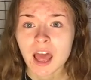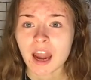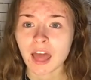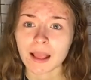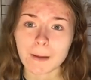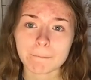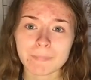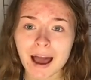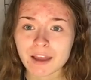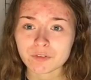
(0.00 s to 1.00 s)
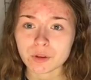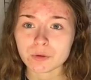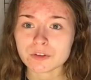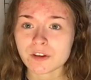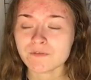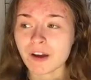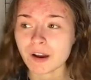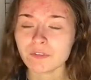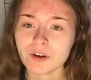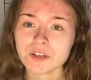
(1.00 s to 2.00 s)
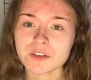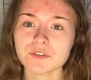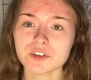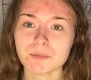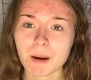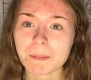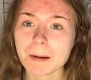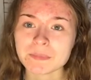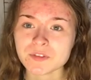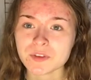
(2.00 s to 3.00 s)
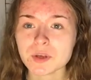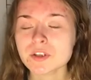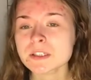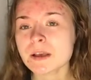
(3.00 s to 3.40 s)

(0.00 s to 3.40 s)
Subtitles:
Like my views are very, very different to my mum's views,